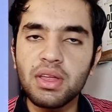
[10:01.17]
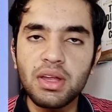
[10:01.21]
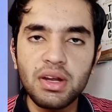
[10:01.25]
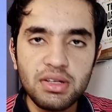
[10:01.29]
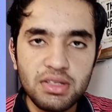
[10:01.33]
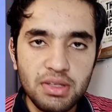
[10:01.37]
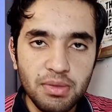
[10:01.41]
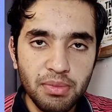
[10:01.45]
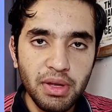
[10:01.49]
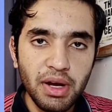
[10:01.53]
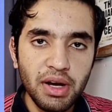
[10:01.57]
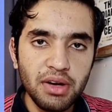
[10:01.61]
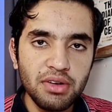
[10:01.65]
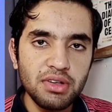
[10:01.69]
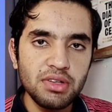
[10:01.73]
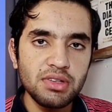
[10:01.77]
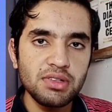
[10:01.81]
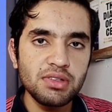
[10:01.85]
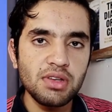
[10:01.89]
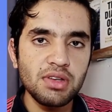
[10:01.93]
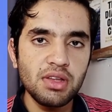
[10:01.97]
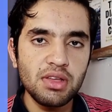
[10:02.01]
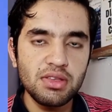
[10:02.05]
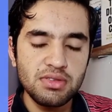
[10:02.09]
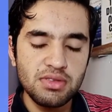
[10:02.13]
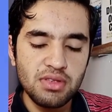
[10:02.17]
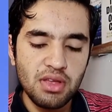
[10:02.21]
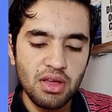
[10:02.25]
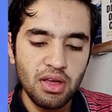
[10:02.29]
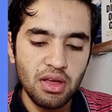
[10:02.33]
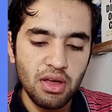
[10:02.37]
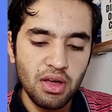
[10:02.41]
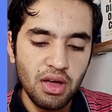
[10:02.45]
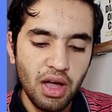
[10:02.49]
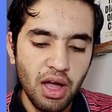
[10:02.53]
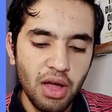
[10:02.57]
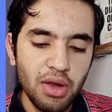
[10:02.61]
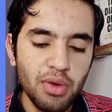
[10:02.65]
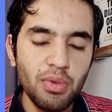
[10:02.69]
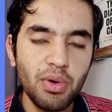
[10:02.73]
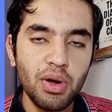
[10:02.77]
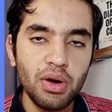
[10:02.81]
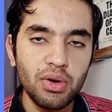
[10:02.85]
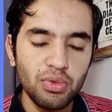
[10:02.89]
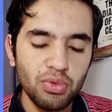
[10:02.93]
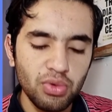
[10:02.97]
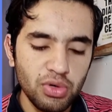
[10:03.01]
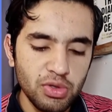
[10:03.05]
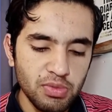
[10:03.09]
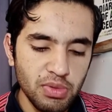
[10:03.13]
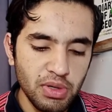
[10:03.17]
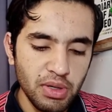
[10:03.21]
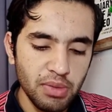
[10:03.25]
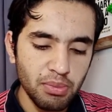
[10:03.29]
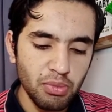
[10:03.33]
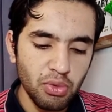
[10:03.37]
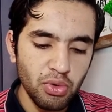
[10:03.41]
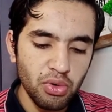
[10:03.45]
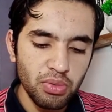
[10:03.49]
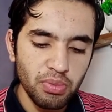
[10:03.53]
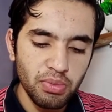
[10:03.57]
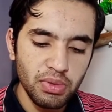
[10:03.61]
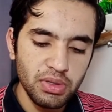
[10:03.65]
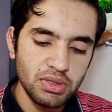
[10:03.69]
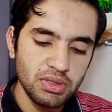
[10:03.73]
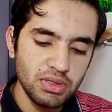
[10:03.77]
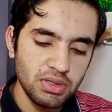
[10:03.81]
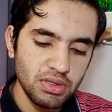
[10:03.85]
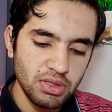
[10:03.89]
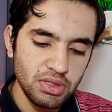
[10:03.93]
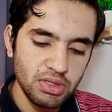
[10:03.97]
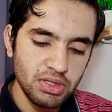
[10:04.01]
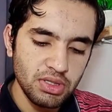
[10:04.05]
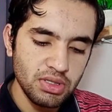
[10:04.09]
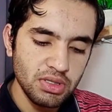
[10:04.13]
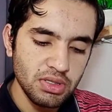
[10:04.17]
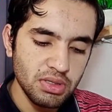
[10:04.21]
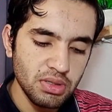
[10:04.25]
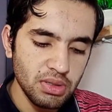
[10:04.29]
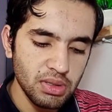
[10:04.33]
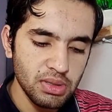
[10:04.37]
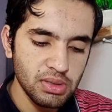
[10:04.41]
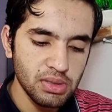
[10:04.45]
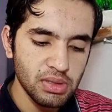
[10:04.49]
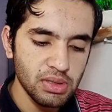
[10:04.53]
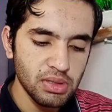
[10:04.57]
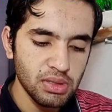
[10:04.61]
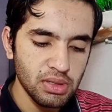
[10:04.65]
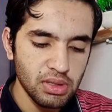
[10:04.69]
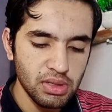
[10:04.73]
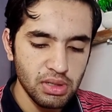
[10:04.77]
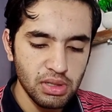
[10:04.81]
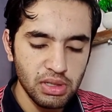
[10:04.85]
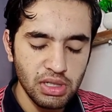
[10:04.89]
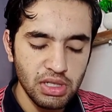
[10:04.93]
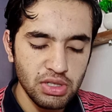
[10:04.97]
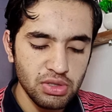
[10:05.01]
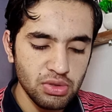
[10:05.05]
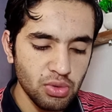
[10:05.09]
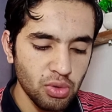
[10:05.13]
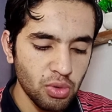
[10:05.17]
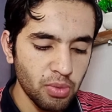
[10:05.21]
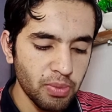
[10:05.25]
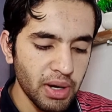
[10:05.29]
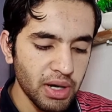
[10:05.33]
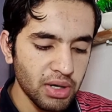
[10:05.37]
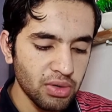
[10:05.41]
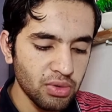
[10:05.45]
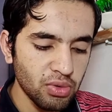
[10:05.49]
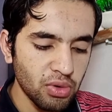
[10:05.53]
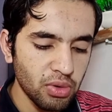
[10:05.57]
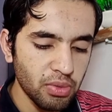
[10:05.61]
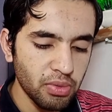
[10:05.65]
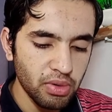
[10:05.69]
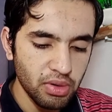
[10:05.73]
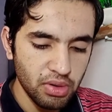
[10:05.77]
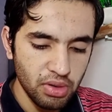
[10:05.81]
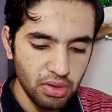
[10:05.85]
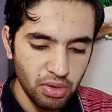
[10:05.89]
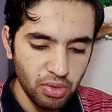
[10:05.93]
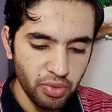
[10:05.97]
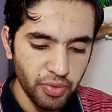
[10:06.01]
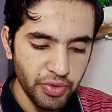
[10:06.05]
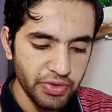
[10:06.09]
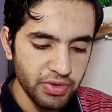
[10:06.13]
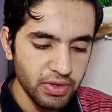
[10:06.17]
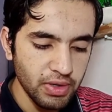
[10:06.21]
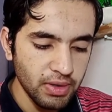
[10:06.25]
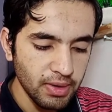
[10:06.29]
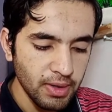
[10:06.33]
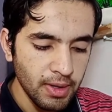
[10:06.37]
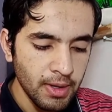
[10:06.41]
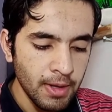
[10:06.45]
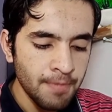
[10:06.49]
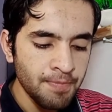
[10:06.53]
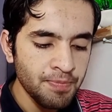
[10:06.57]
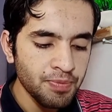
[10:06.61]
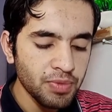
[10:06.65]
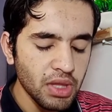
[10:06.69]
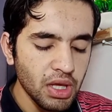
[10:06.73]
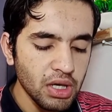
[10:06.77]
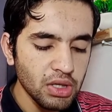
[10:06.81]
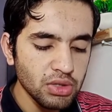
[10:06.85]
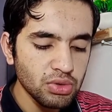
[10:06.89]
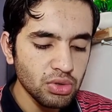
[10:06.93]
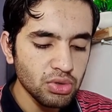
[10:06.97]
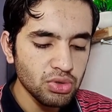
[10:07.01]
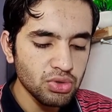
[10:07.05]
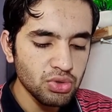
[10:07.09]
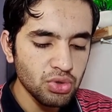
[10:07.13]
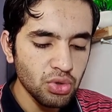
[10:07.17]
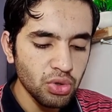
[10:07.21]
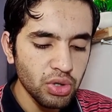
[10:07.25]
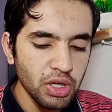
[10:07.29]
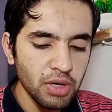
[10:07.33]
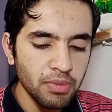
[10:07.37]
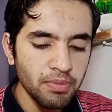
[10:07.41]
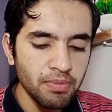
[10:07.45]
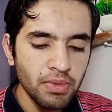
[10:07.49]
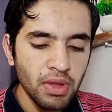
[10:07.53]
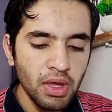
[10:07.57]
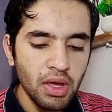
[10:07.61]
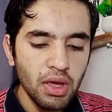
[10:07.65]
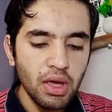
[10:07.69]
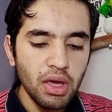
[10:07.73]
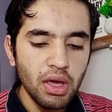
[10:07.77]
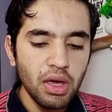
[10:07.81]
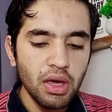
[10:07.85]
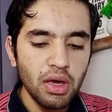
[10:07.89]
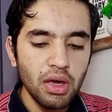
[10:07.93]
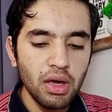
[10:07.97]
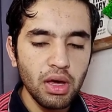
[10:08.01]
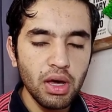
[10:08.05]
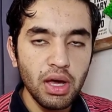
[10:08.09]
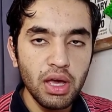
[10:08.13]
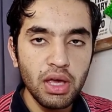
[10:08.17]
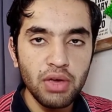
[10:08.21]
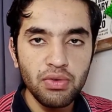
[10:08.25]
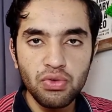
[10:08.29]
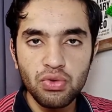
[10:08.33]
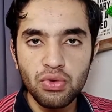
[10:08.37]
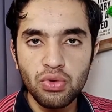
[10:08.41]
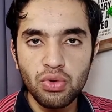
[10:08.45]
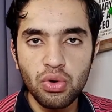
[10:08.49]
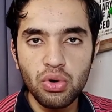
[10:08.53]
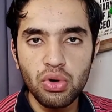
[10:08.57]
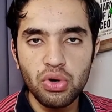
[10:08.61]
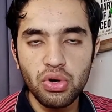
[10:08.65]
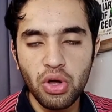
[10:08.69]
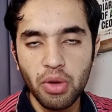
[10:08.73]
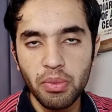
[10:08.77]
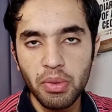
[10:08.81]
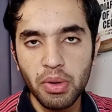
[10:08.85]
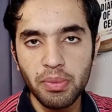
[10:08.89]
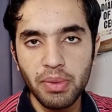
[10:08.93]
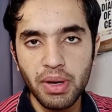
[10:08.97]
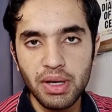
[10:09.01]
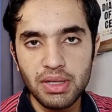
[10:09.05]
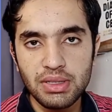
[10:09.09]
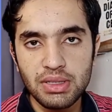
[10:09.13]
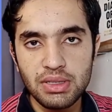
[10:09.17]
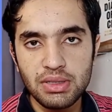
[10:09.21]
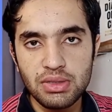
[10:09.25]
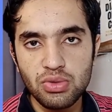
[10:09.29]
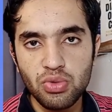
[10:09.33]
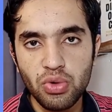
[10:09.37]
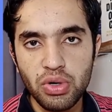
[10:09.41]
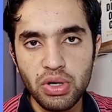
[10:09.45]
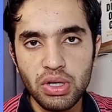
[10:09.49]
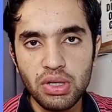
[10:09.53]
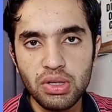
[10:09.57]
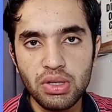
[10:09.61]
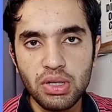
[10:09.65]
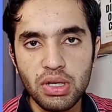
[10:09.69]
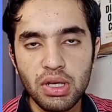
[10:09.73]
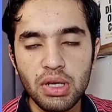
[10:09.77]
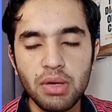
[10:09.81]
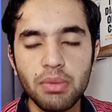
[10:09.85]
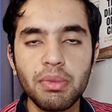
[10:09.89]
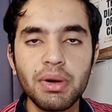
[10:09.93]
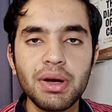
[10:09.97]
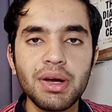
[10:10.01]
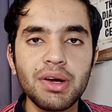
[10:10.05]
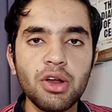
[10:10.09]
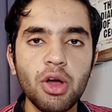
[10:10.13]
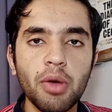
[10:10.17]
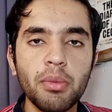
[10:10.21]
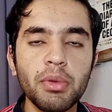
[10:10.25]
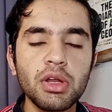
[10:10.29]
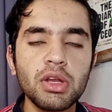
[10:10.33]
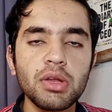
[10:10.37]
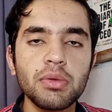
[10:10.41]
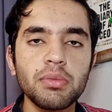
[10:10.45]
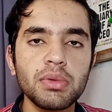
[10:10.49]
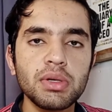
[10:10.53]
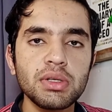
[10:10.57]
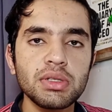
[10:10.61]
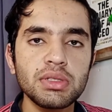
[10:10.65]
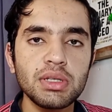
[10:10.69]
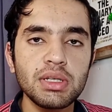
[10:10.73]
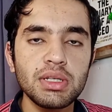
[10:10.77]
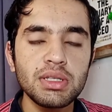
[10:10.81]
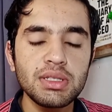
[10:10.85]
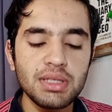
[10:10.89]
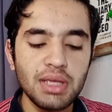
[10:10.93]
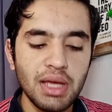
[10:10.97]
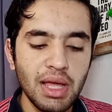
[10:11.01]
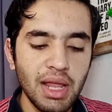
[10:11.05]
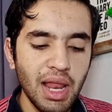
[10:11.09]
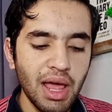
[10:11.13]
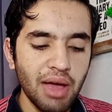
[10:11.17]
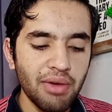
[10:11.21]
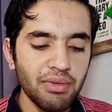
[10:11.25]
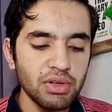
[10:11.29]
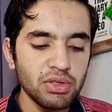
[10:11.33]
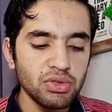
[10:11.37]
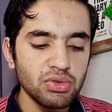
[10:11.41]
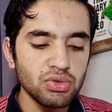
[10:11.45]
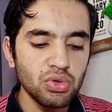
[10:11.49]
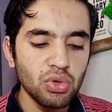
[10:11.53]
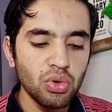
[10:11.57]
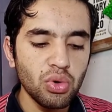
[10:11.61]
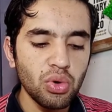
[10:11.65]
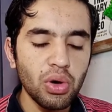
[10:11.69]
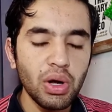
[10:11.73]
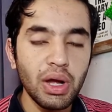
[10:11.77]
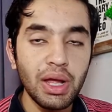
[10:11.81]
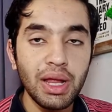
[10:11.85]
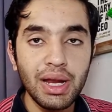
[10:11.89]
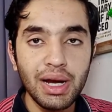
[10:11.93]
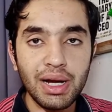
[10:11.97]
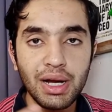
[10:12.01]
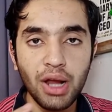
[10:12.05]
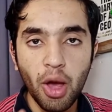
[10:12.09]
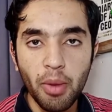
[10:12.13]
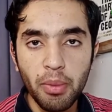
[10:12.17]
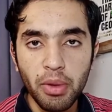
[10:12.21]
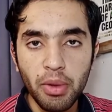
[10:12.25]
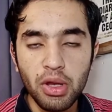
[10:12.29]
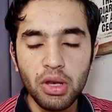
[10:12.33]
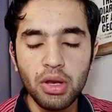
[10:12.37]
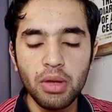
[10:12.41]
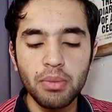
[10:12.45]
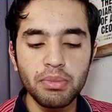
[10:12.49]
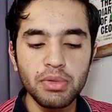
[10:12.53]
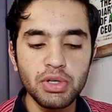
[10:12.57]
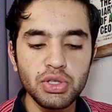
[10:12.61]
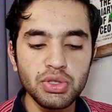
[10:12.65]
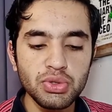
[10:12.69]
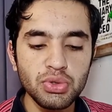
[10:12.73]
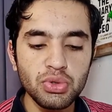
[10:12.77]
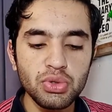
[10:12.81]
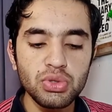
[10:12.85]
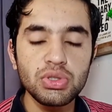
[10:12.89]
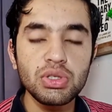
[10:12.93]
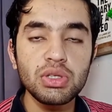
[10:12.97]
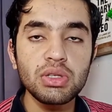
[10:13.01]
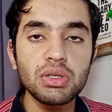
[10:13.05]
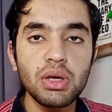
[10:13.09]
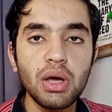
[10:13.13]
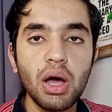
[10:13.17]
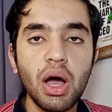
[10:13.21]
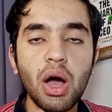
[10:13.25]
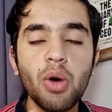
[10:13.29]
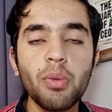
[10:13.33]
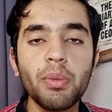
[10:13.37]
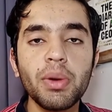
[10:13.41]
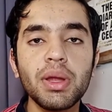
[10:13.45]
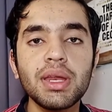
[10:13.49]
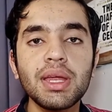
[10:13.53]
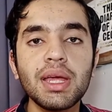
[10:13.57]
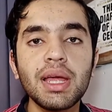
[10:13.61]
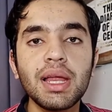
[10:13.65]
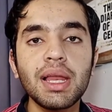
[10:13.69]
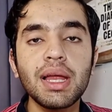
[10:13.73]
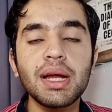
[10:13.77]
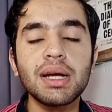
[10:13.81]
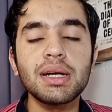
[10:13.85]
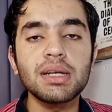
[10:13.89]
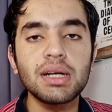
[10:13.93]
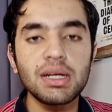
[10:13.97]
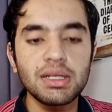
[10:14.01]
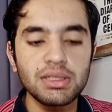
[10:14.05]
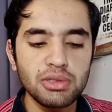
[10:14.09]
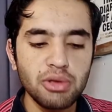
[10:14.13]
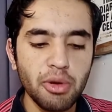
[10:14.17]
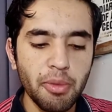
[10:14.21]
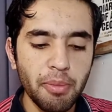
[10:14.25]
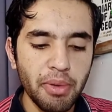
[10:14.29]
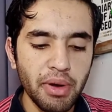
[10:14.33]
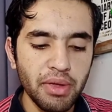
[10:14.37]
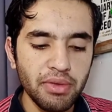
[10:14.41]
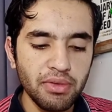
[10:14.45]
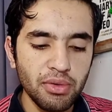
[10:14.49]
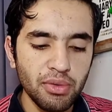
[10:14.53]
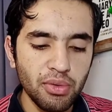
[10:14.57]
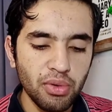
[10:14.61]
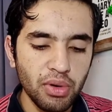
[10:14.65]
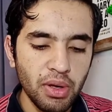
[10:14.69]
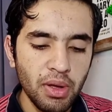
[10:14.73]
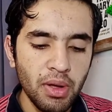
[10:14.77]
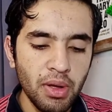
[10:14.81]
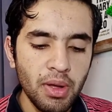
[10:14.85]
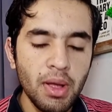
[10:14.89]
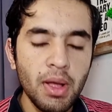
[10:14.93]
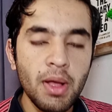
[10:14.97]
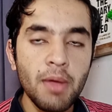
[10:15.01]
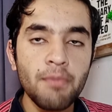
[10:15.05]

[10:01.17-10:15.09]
there are some characteristics. I don't want to explain more, but just let's go back to our question. So sodium, if you know atomic mass is 23 but atomic number is 11, so atomic number shows how many electrons are present. Okay,